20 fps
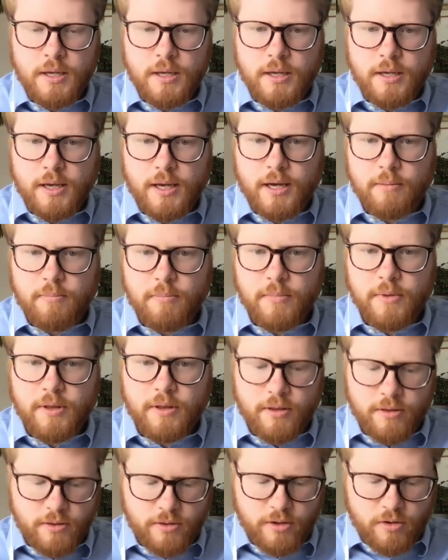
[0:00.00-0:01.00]

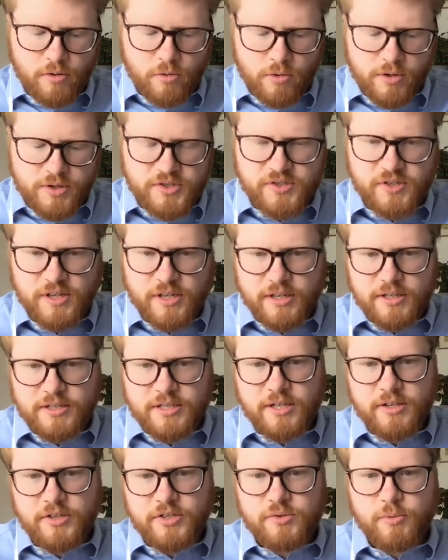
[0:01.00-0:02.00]
The course
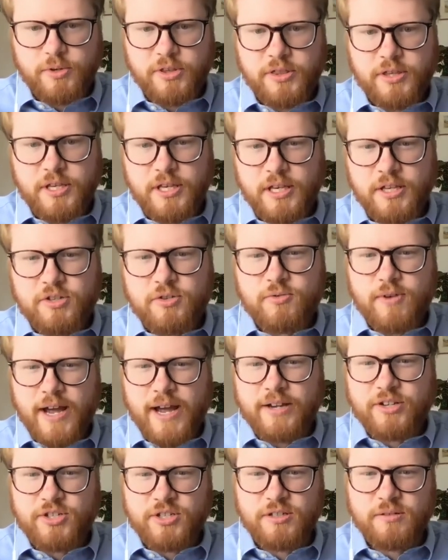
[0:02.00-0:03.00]
deals with the
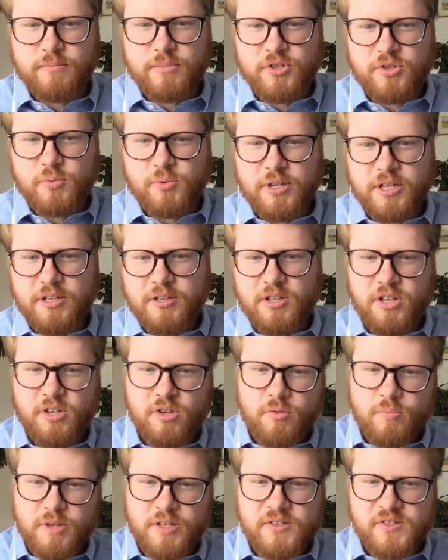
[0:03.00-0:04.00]
interaction between
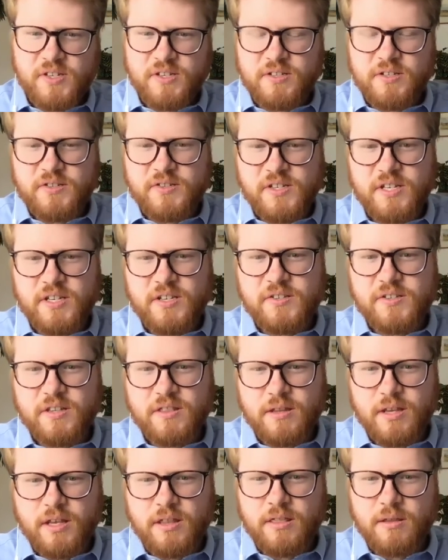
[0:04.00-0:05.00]
humans and disease
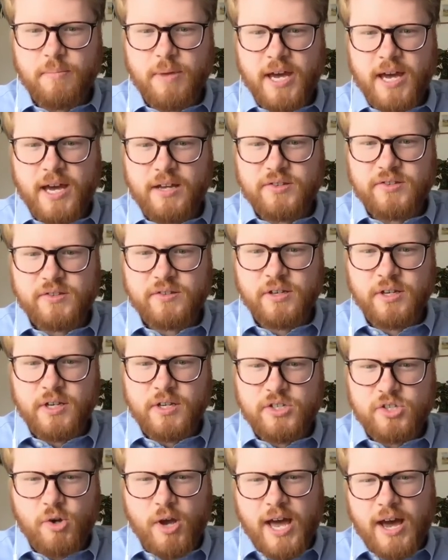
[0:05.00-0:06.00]
in the past.
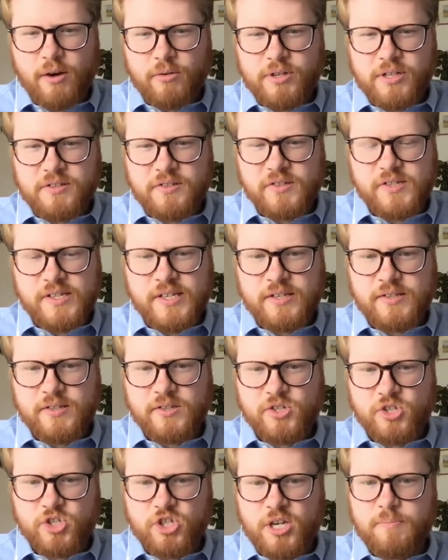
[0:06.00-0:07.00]
So how did diseases
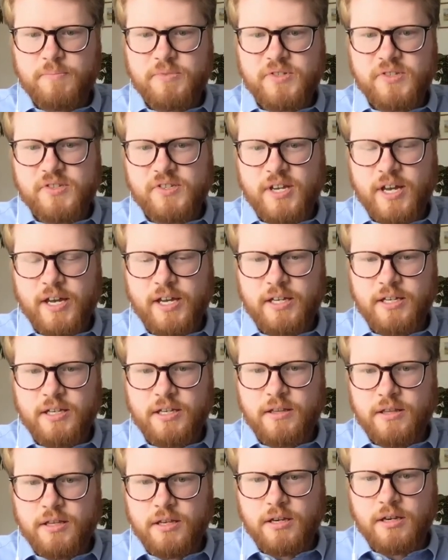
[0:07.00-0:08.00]
shape society
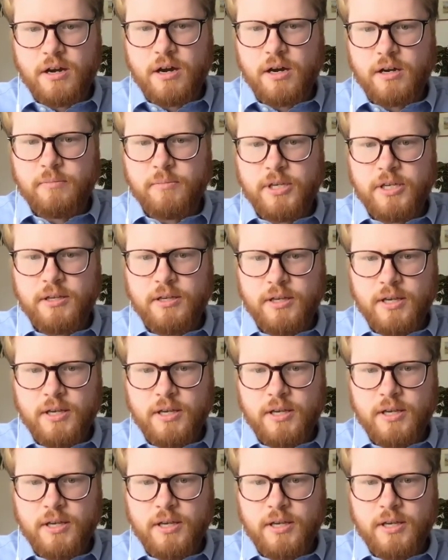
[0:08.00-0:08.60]
and the economy?